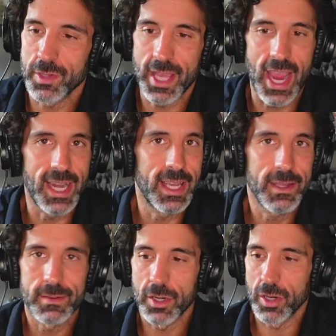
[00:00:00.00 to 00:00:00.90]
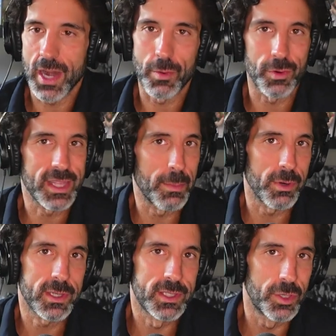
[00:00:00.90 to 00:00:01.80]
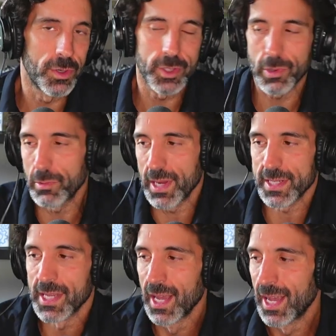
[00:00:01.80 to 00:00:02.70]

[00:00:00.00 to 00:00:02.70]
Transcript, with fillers: with Katie. Her and I wrote that book 2 to 3 weeks.